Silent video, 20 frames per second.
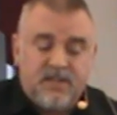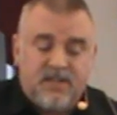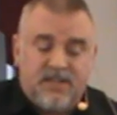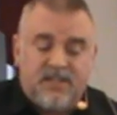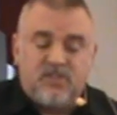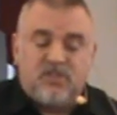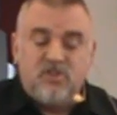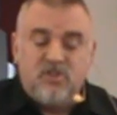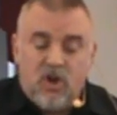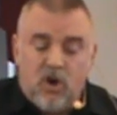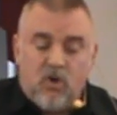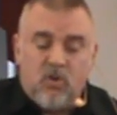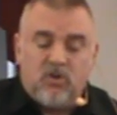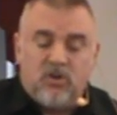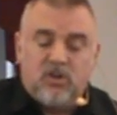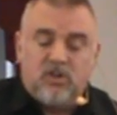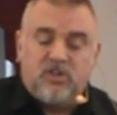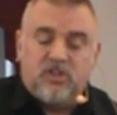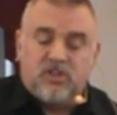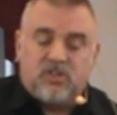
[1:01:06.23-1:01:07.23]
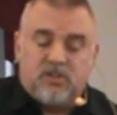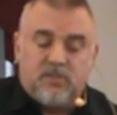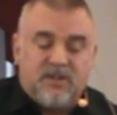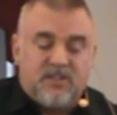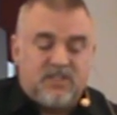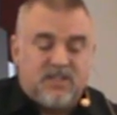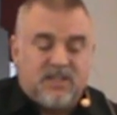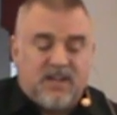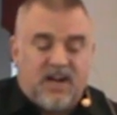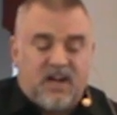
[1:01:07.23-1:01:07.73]
It is no good to
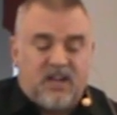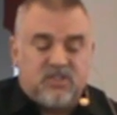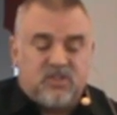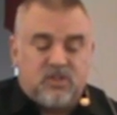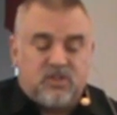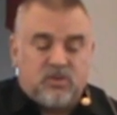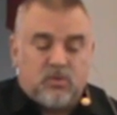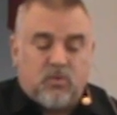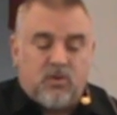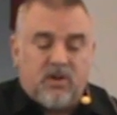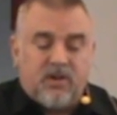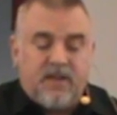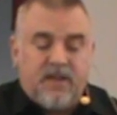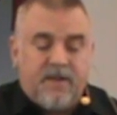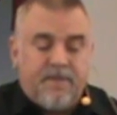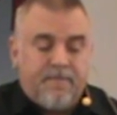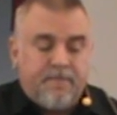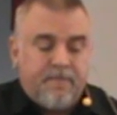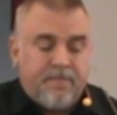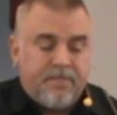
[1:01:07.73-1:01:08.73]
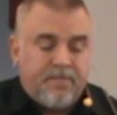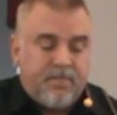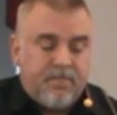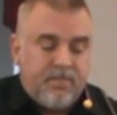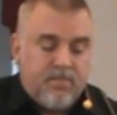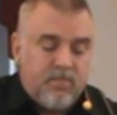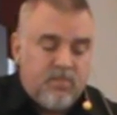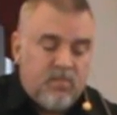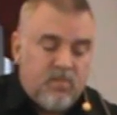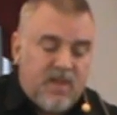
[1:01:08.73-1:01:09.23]
submit to God's authority
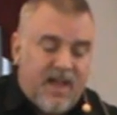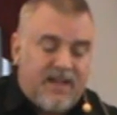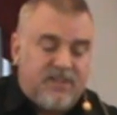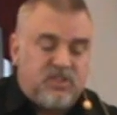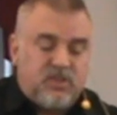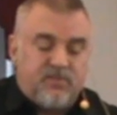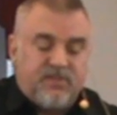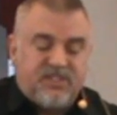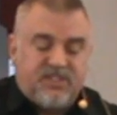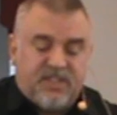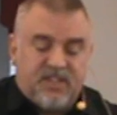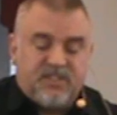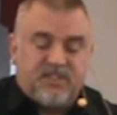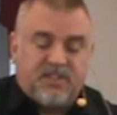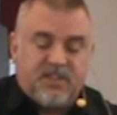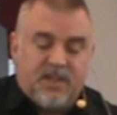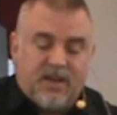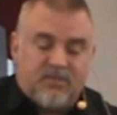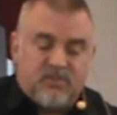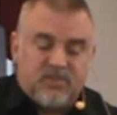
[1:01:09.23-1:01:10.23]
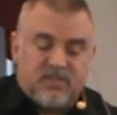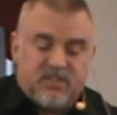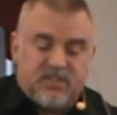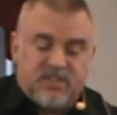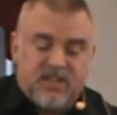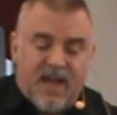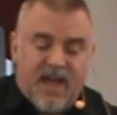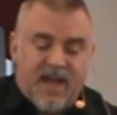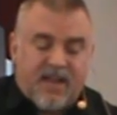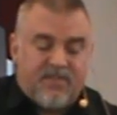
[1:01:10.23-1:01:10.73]
and to resist the devil's
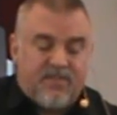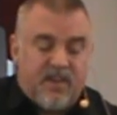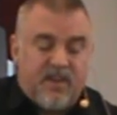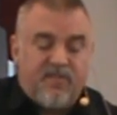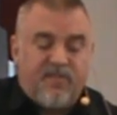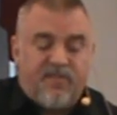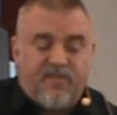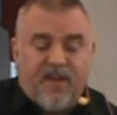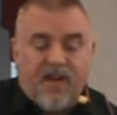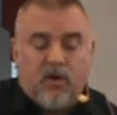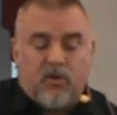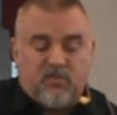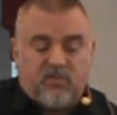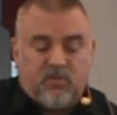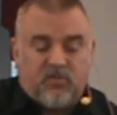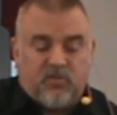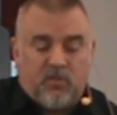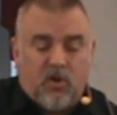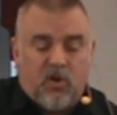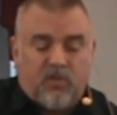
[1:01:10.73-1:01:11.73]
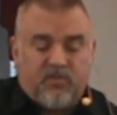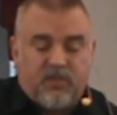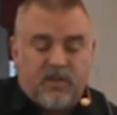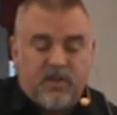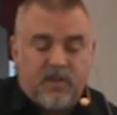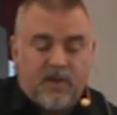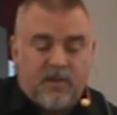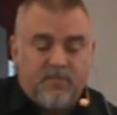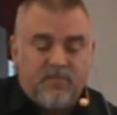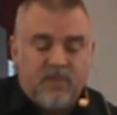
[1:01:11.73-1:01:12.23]
attack, then fail to draw to
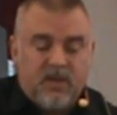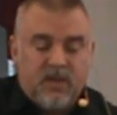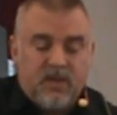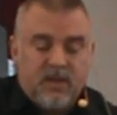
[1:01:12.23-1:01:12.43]
him.